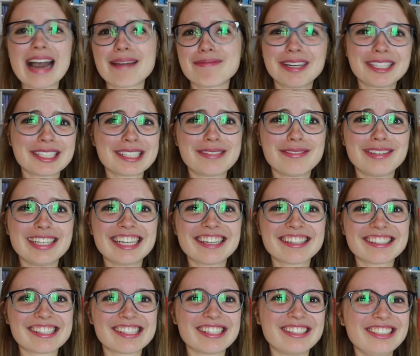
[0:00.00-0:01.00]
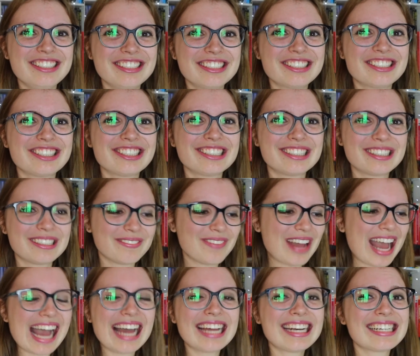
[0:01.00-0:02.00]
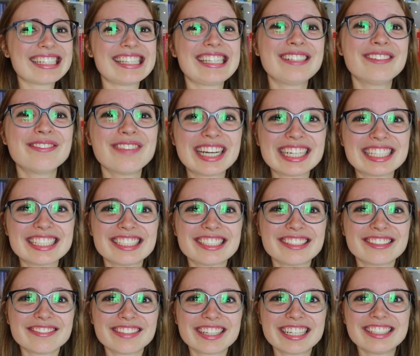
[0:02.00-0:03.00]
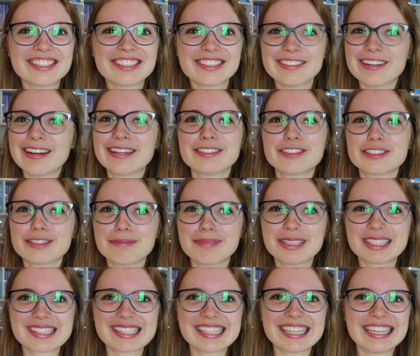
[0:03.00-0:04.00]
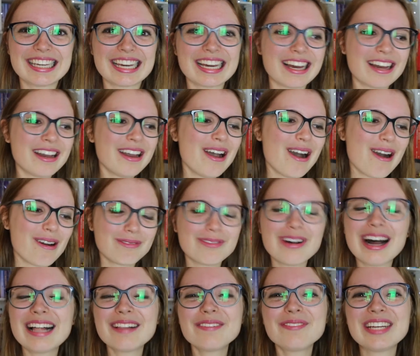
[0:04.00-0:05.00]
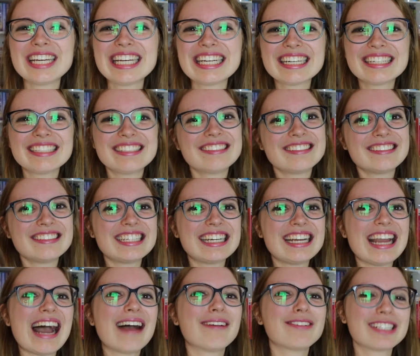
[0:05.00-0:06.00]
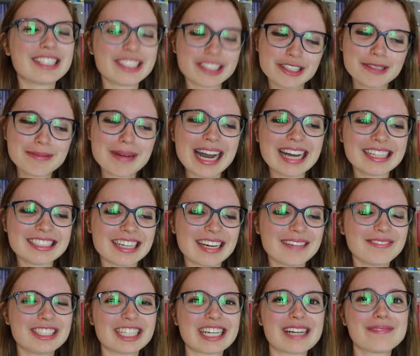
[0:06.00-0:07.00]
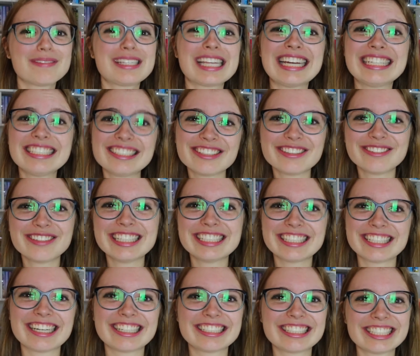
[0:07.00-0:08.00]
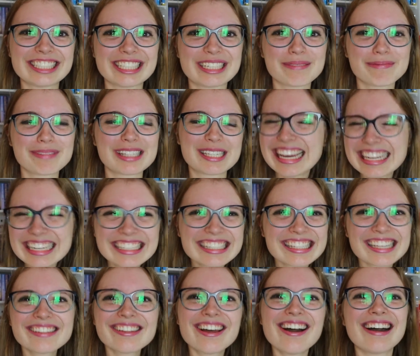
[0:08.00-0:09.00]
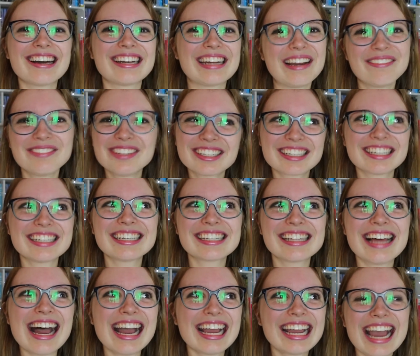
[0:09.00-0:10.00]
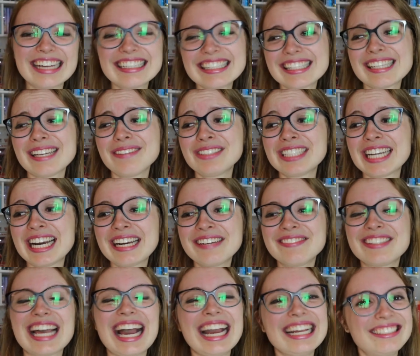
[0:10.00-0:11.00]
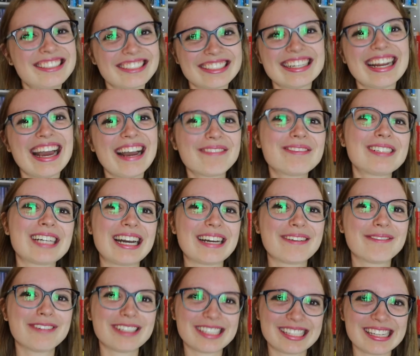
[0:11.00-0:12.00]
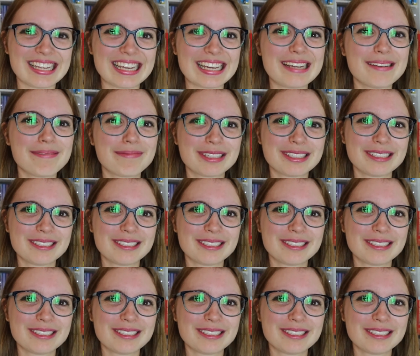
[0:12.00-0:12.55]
I post videos on YouTube, and I still manage to read 200 books a year while being at uni, having 2 part-time jobs and 2 internships. It is a lot, I'm not gonna lie, and sometimes I don't have time for sleep.